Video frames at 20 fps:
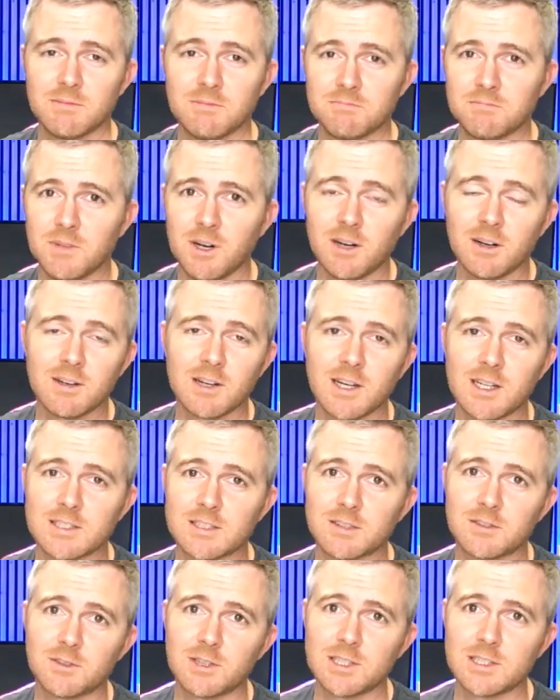all kinds
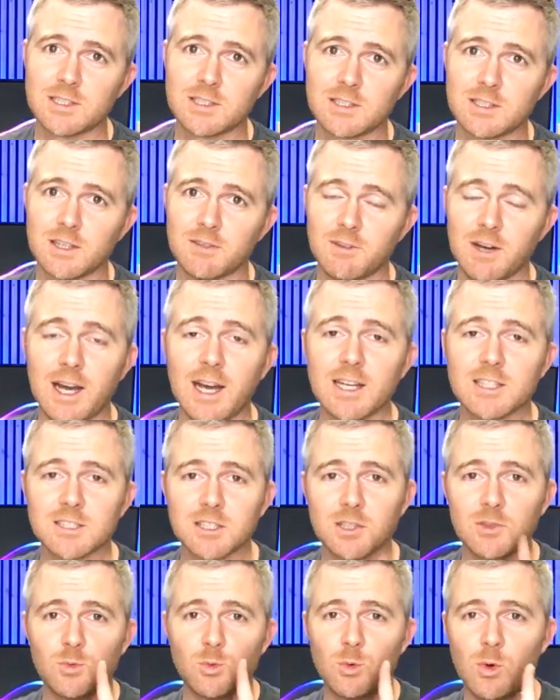of crazy stuff. I
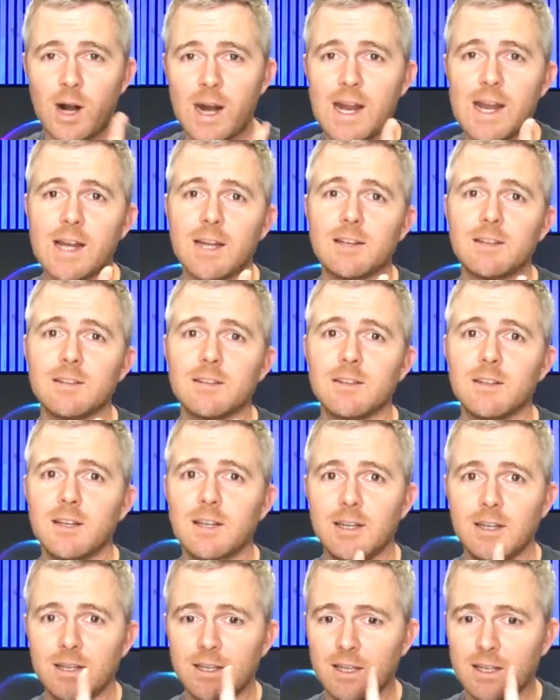actually ran
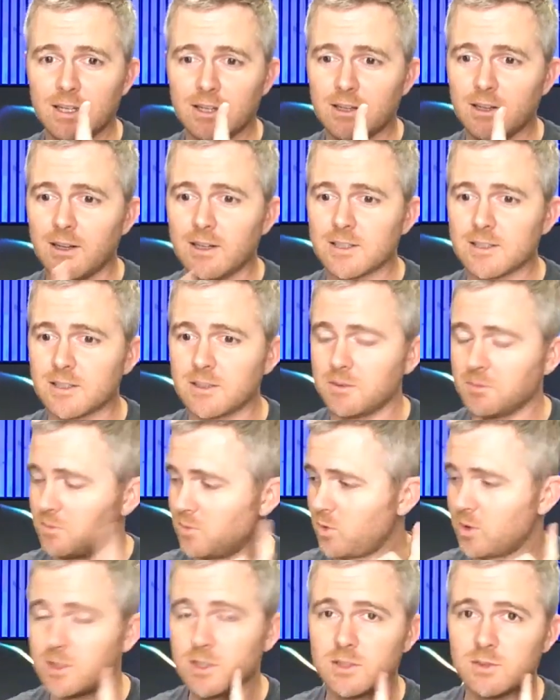in costume,
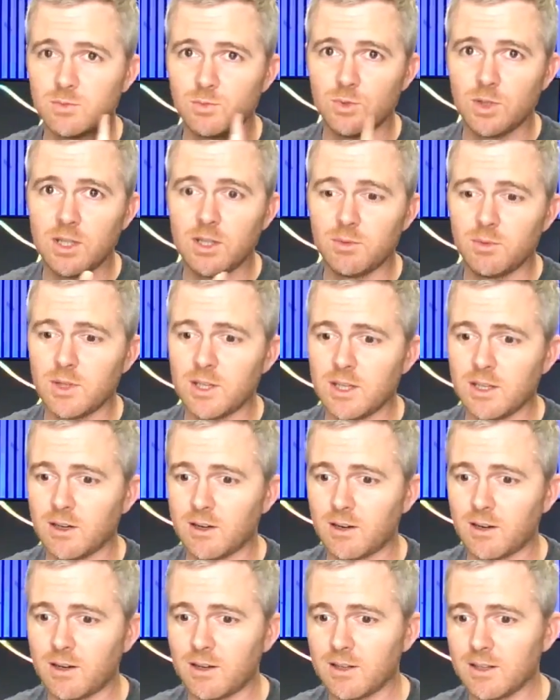which is really, really
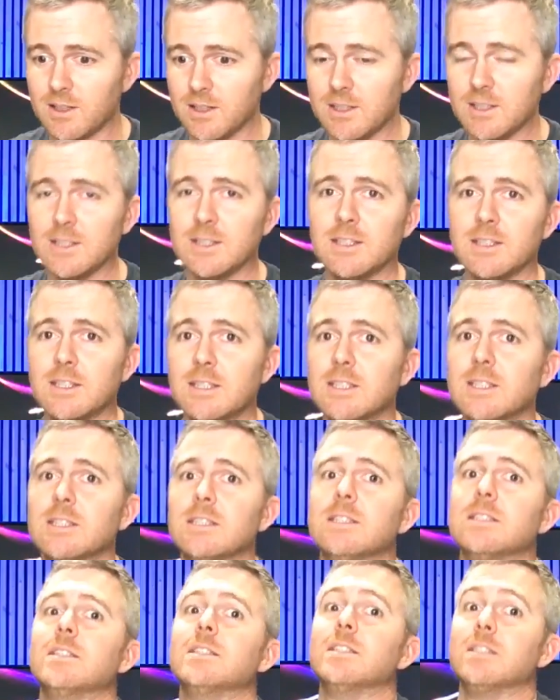hard.
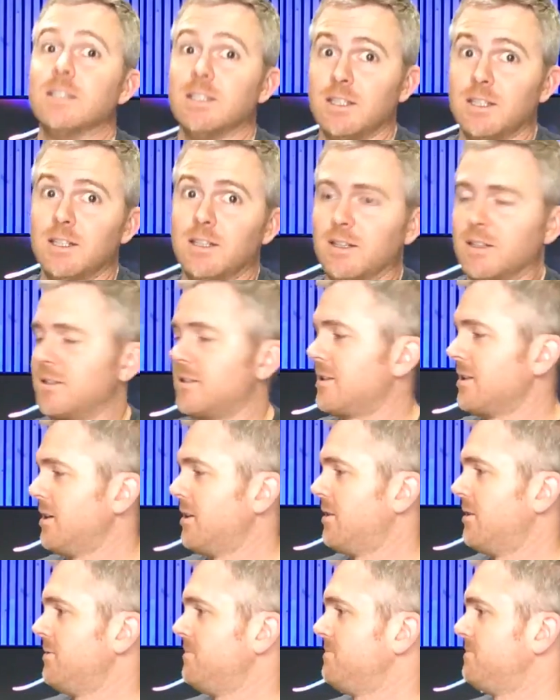
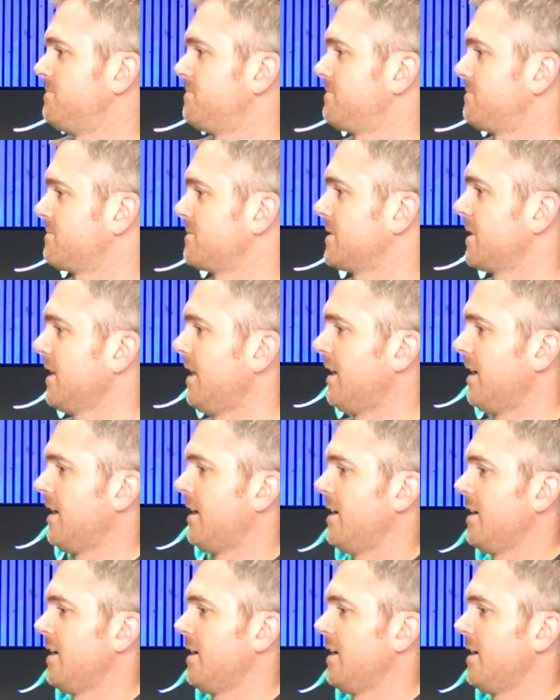So, uh,